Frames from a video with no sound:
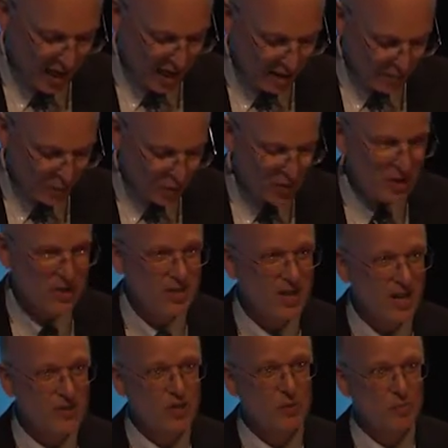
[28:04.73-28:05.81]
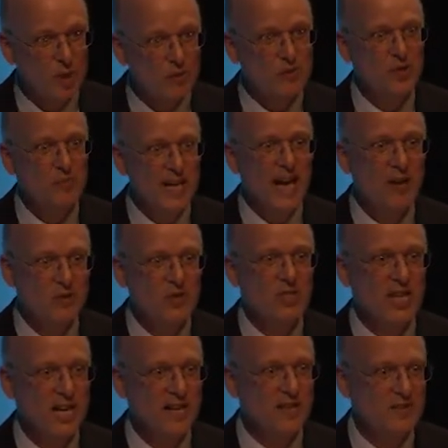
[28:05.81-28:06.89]
and Buddhas are supposed to be
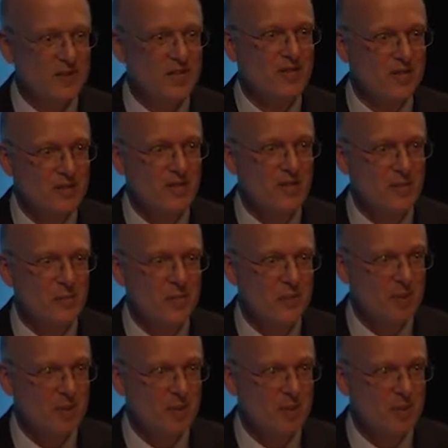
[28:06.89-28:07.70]
outside of the system.